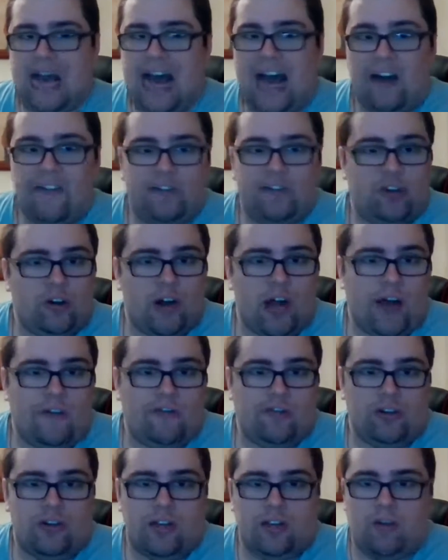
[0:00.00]
after
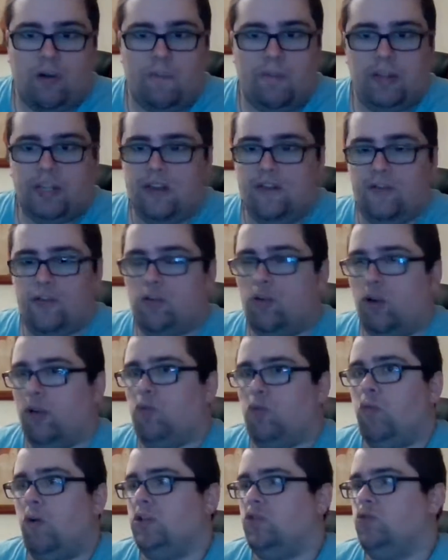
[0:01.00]
after the comp if you
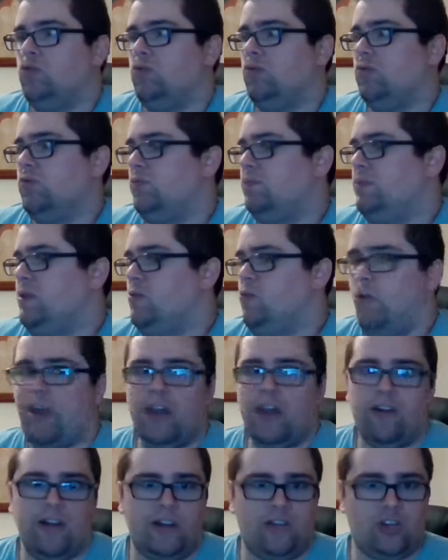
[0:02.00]
don't want to be
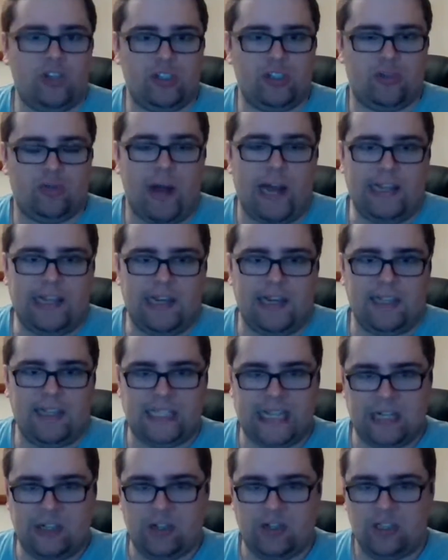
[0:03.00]
weird and just write an
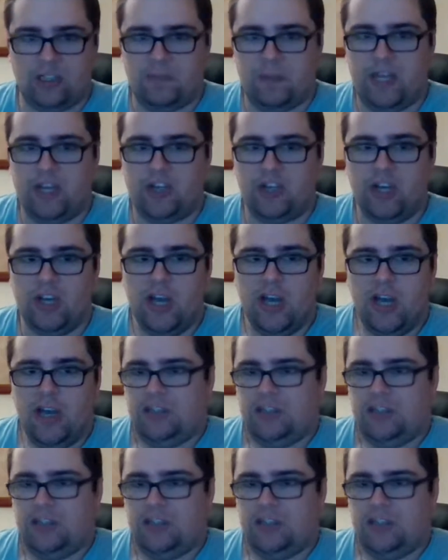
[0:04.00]
extension speech